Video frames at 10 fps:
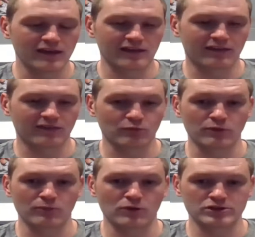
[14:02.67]

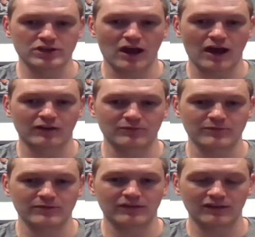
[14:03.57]
We're more shocked when
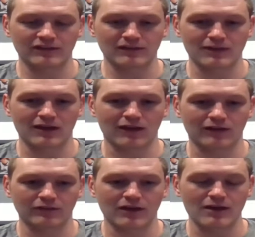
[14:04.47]
we see a team that
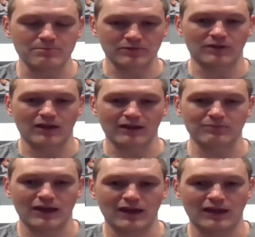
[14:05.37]
huddles up and we're like,
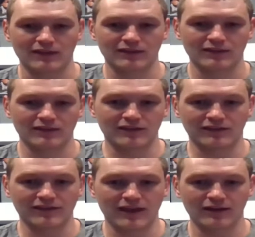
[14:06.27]
man, this is
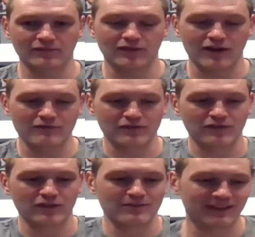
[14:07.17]
taking forever
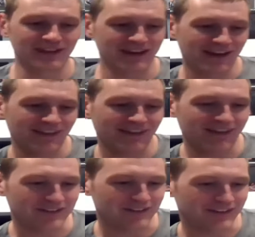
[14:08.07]
for them to get out of the huddle.